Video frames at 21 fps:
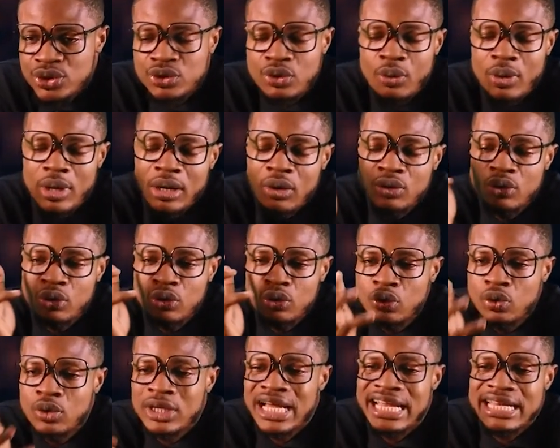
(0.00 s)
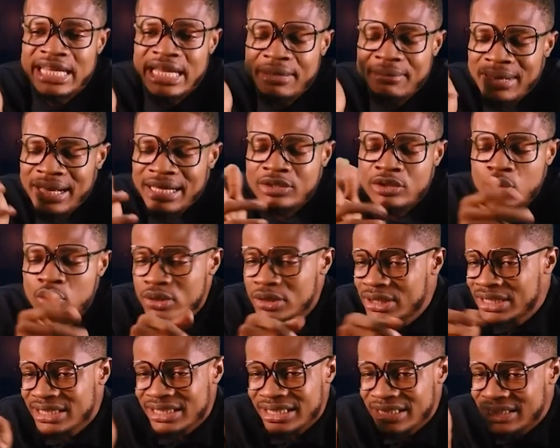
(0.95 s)
So we're going to look at
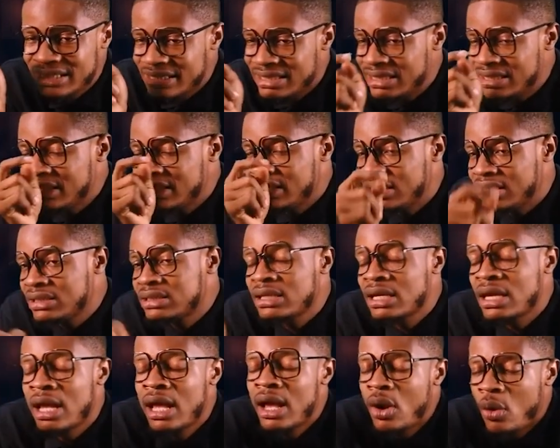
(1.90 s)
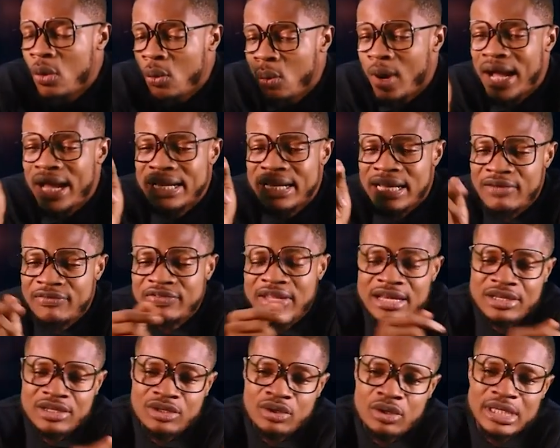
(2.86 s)
nematodes in details one
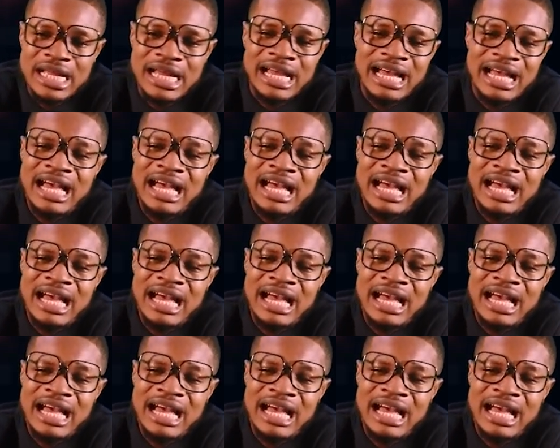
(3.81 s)
after the other.